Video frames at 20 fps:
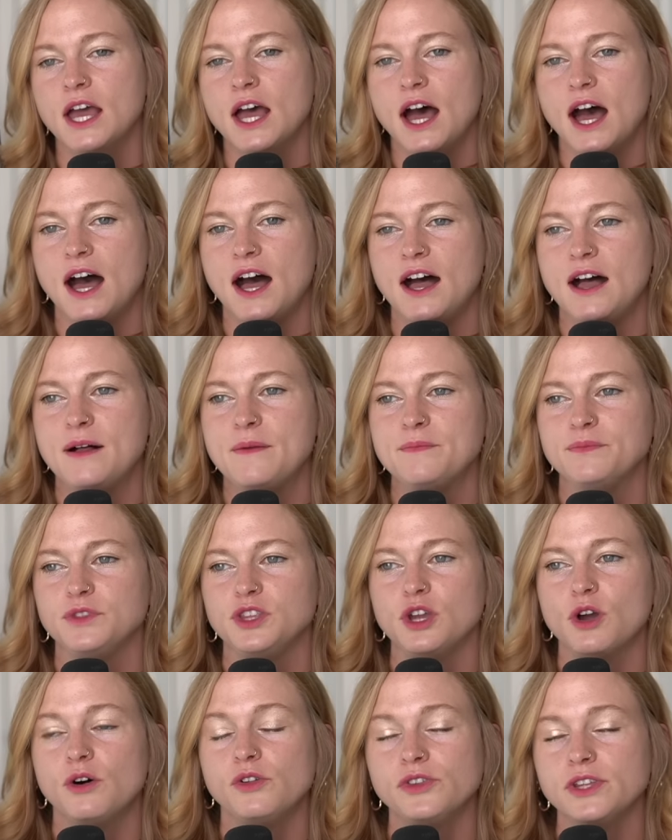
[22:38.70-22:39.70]
Um,
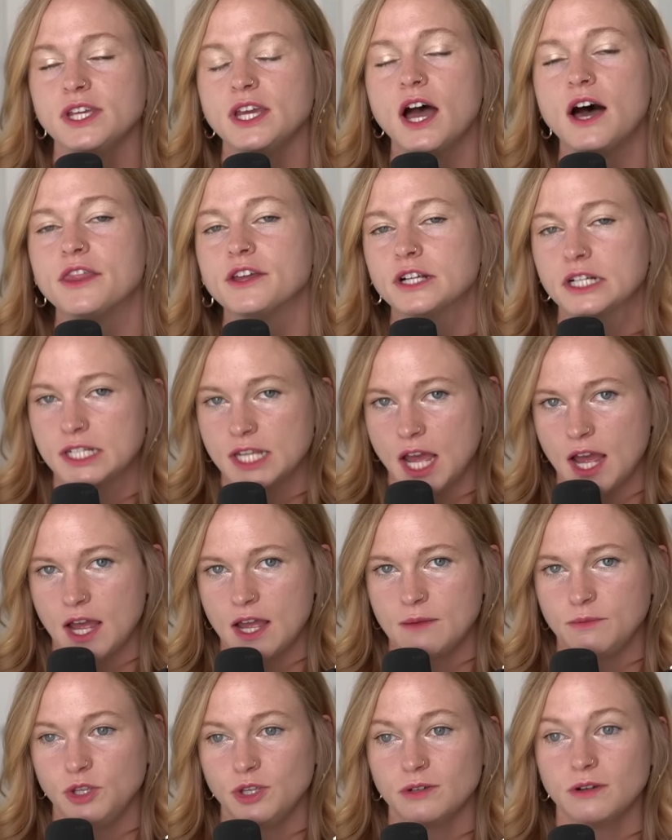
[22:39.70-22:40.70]
the only other
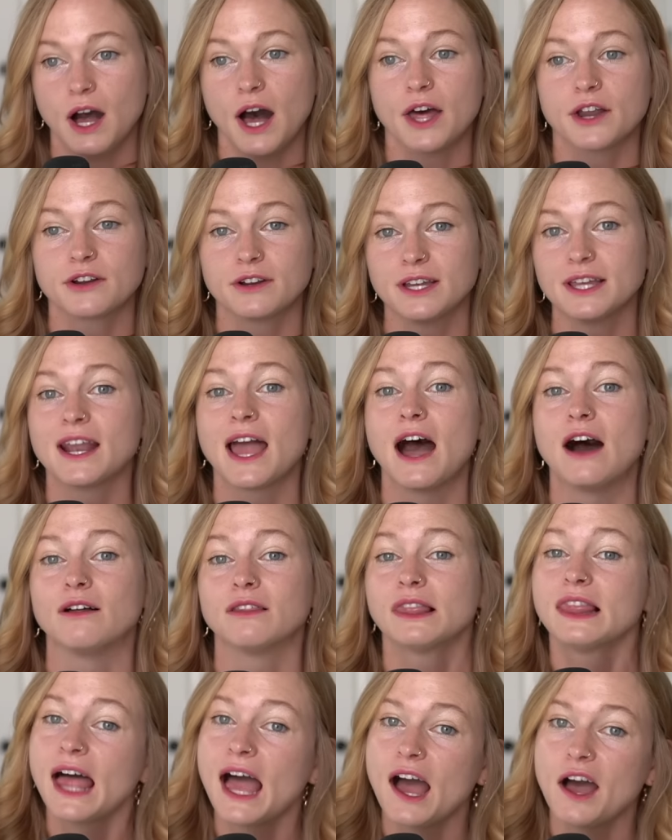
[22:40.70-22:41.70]
time you utter it out
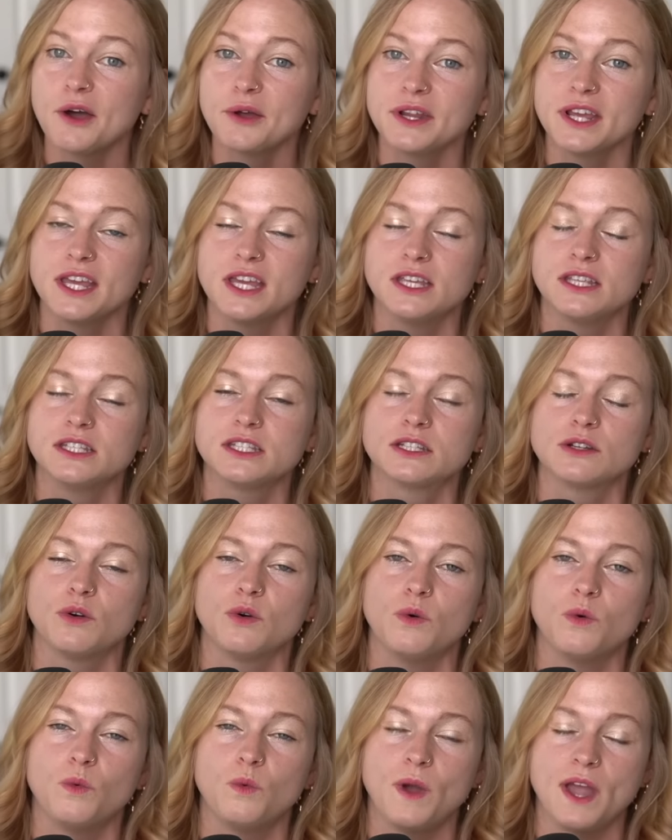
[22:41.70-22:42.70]
loud is
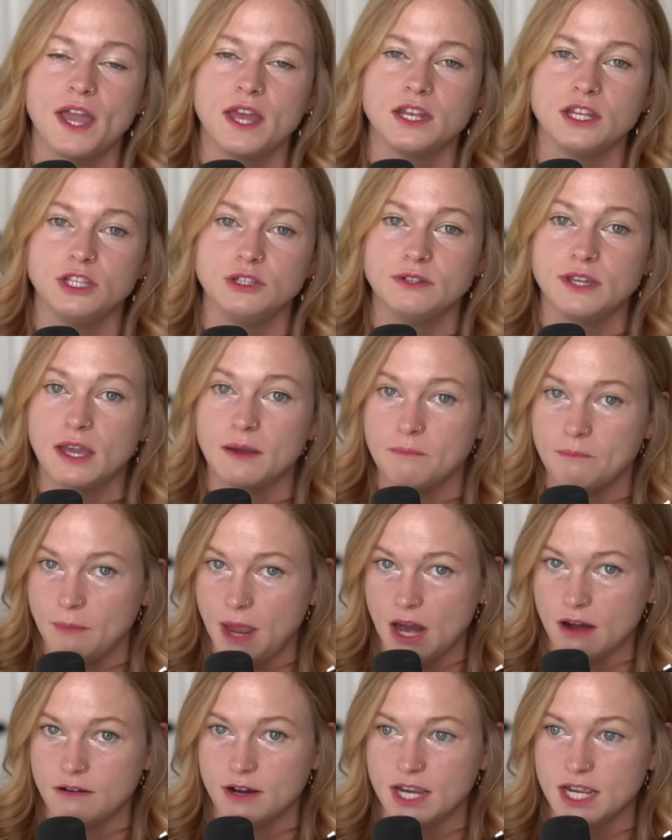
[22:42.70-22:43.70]
when you get
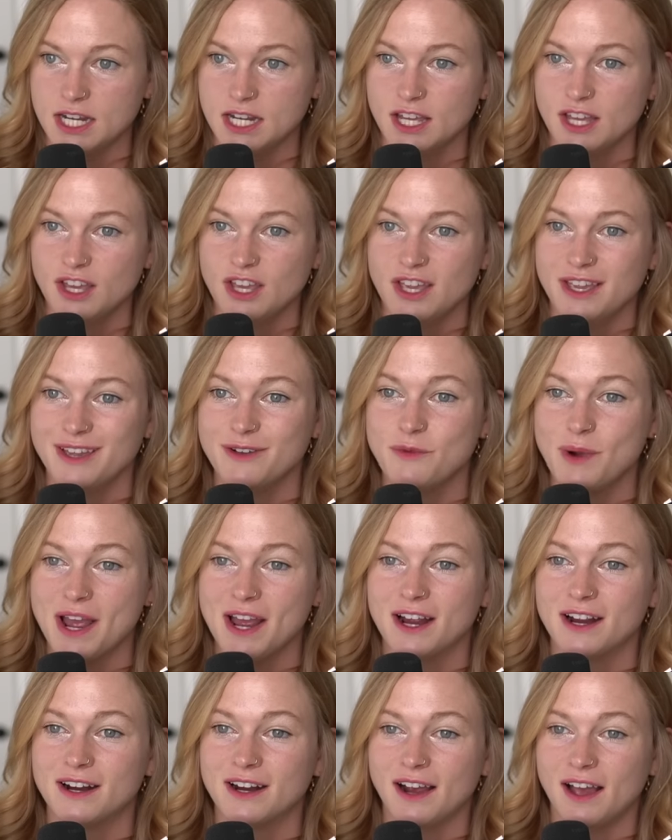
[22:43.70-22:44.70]
married,
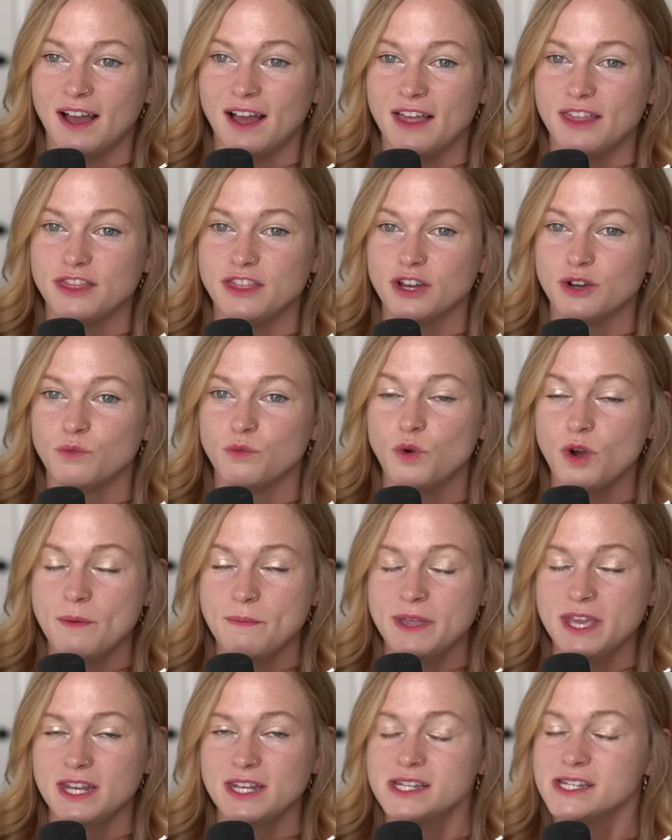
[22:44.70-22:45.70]
where uh, the
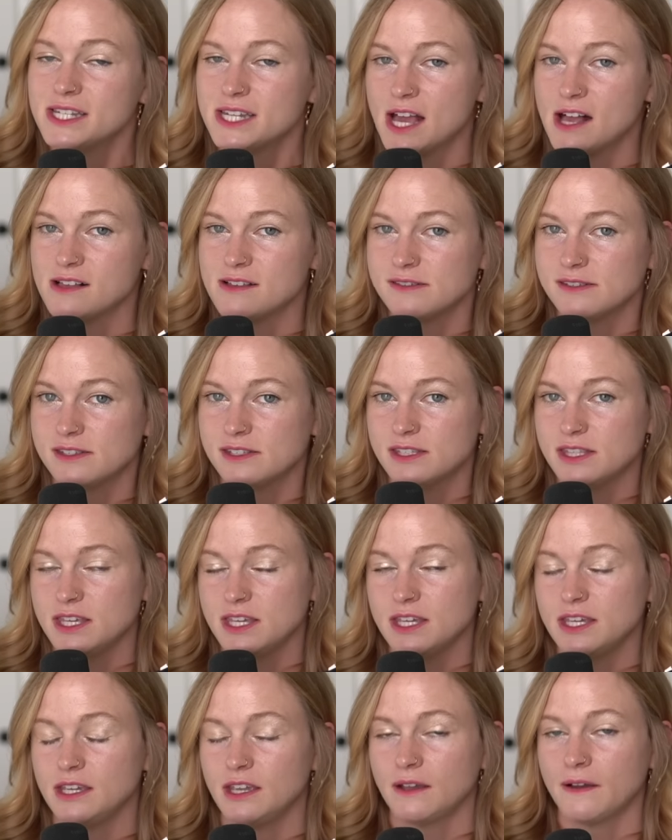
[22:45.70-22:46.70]
woman tells
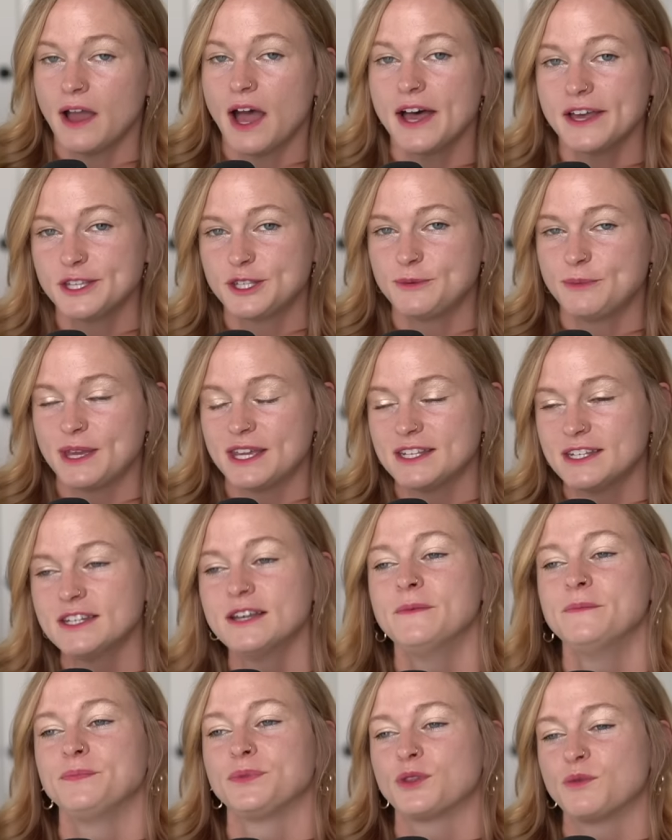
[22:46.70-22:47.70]
the husband
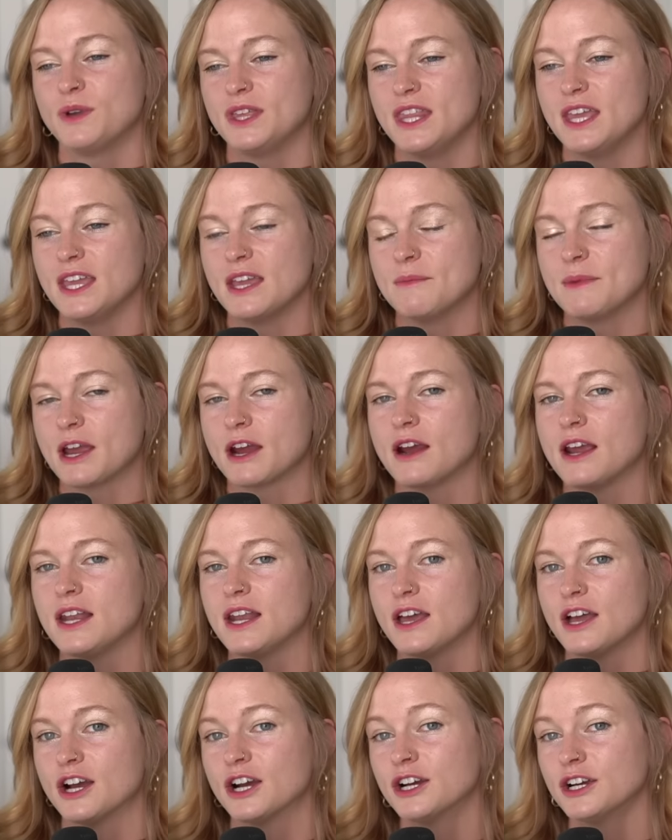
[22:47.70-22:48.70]
when they get
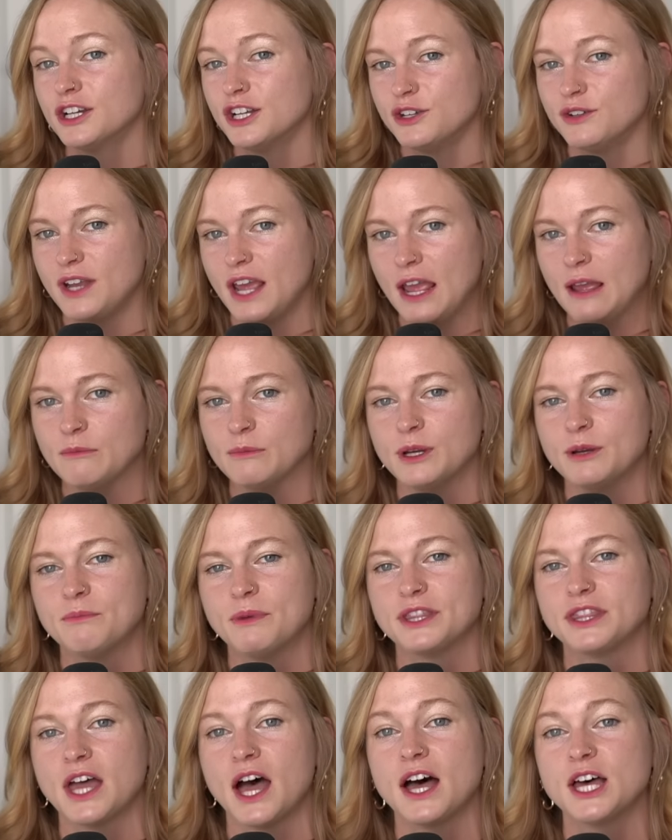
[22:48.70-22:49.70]
married her new name,
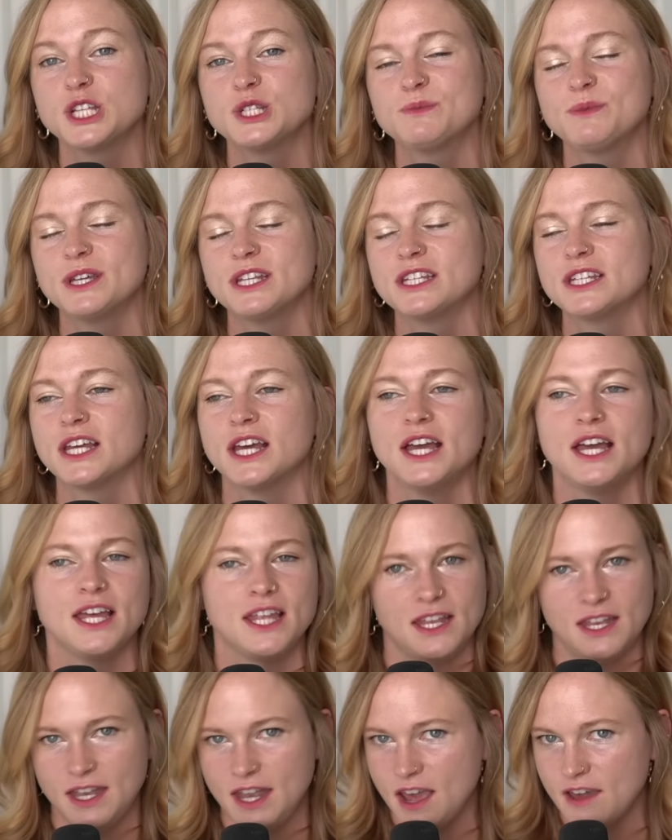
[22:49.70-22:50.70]
but the husband
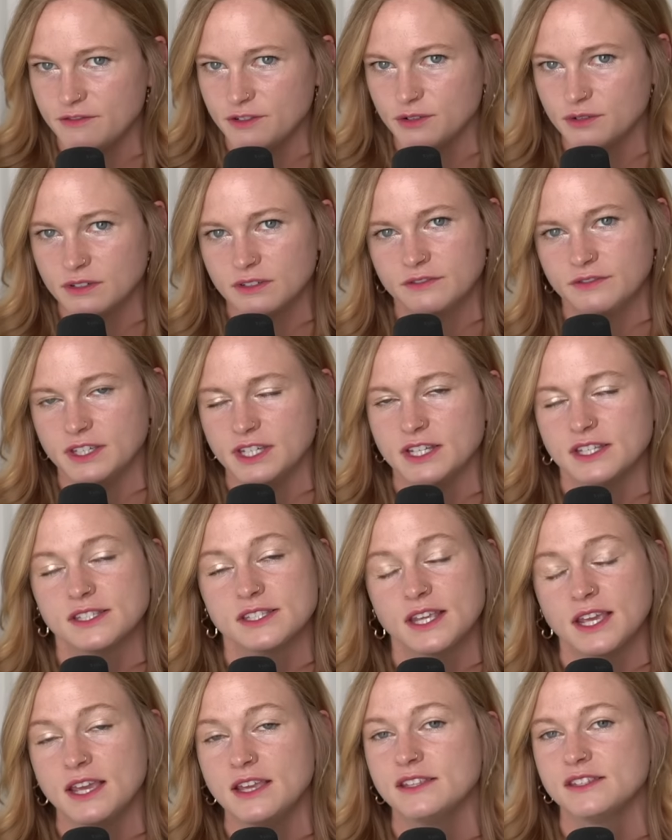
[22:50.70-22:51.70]
never
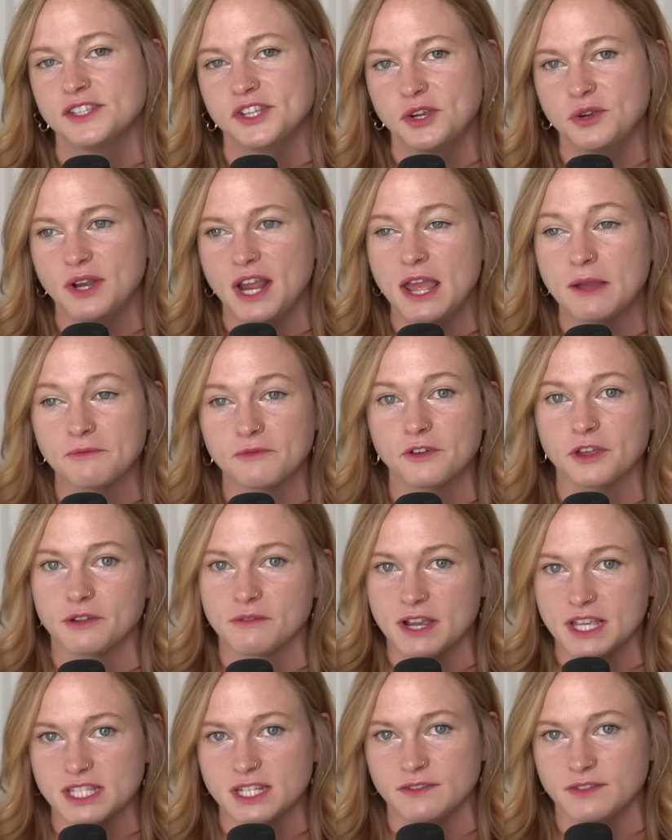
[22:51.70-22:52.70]
reveals his new name for the
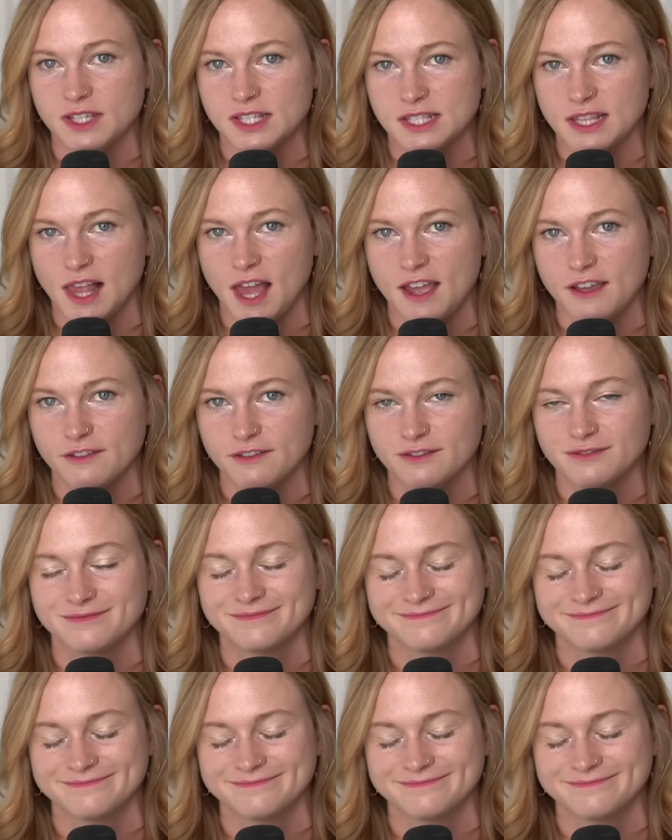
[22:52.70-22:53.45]
rest of his life.